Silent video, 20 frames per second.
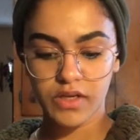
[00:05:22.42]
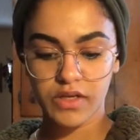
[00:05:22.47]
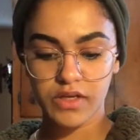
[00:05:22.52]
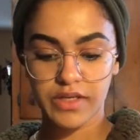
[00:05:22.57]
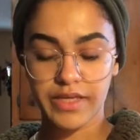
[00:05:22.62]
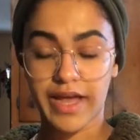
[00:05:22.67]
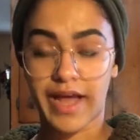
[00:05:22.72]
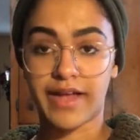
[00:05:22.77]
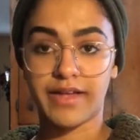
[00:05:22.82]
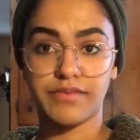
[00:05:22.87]

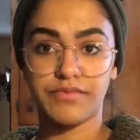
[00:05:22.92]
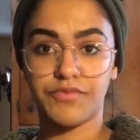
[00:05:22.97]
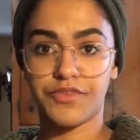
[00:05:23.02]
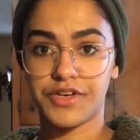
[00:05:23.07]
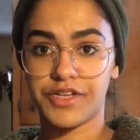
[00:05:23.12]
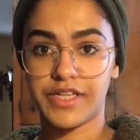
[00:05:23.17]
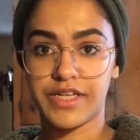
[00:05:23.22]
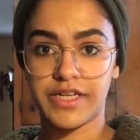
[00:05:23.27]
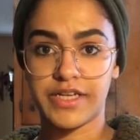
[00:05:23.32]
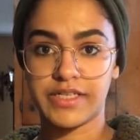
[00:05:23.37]
Yeah,
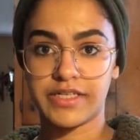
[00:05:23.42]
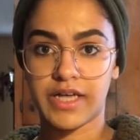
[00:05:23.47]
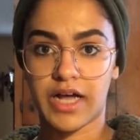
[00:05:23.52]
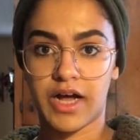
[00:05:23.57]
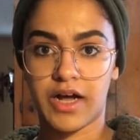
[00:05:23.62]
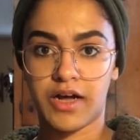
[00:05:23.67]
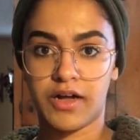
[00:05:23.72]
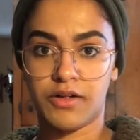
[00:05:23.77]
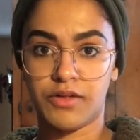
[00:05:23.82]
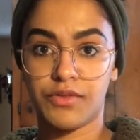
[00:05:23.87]
for these
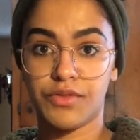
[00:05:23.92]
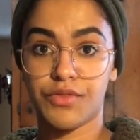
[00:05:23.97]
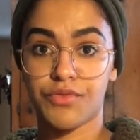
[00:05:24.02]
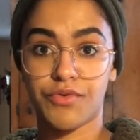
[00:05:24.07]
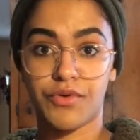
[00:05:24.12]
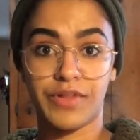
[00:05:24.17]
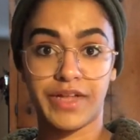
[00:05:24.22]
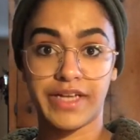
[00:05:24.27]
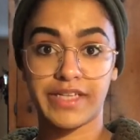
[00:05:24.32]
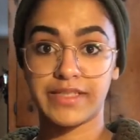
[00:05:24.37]
I'll
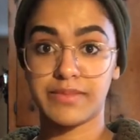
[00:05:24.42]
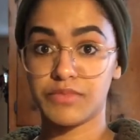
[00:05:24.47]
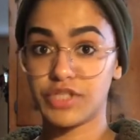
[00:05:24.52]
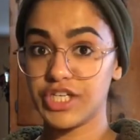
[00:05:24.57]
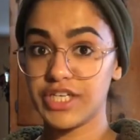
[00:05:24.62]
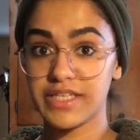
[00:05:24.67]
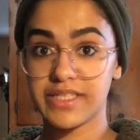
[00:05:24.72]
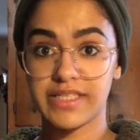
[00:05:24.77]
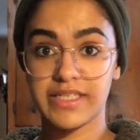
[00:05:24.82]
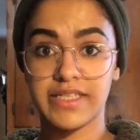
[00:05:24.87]
throw like some
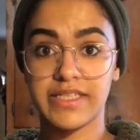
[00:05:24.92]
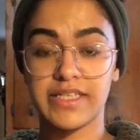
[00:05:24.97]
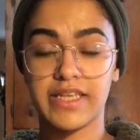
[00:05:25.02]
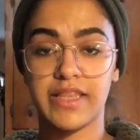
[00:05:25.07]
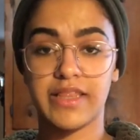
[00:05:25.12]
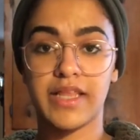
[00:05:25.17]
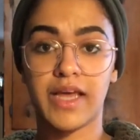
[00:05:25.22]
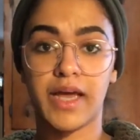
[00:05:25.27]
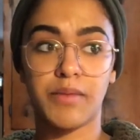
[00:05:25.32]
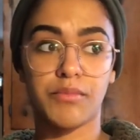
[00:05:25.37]
chia seeds
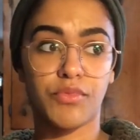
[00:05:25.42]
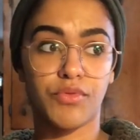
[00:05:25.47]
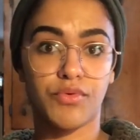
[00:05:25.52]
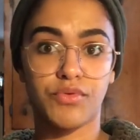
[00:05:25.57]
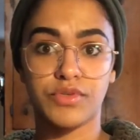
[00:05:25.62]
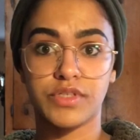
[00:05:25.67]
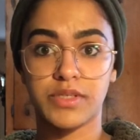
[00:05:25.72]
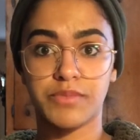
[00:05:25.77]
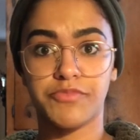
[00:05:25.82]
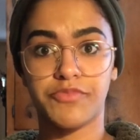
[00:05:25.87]
in them,
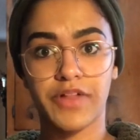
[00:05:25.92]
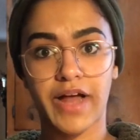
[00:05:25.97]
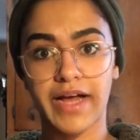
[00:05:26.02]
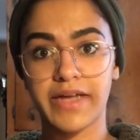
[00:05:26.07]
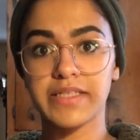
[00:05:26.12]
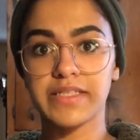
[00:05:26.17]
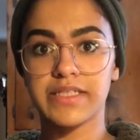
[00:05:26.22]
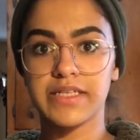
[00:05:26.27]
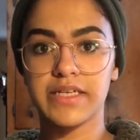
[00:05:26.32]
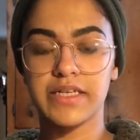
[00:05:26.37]
throw some
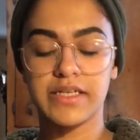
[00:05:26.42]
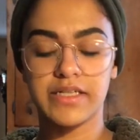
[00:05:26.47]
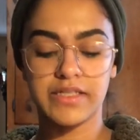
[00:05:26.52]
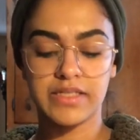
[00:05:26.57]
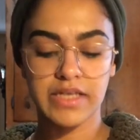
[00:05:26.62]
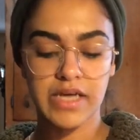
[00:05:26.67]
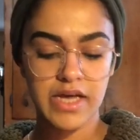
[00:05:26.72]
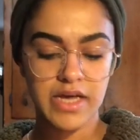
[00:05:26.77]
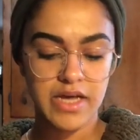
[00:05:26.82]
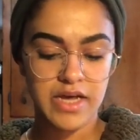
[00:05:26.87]
flax seeds,